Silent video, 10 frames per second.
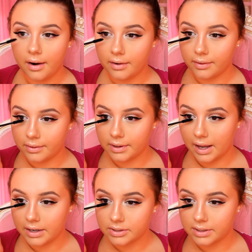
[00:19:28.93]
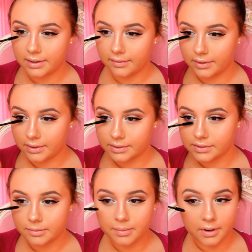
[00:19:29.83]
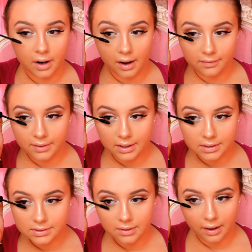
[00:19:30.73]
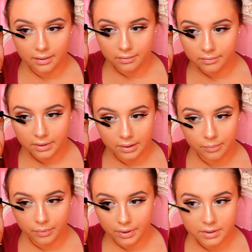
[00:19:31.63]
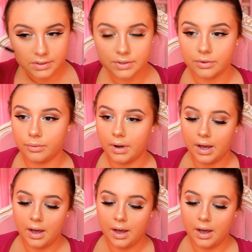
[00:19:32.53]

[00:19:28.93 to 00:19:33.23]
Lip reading: her lower lash line never looks super obvious, so I don't really want to